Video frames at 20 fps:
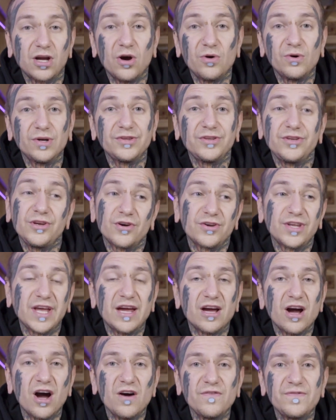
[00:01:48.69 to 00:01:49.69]
Go on your
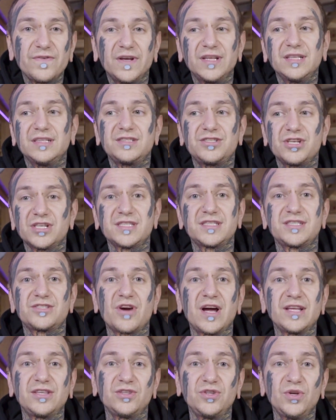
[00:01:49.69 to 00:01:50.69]
day off and just
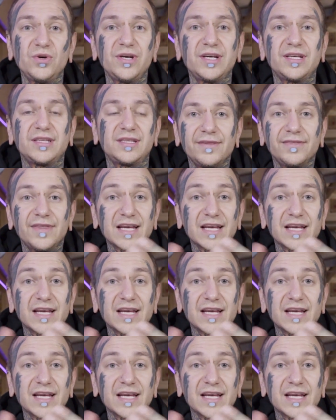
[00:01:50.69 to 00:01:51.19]
try to do it.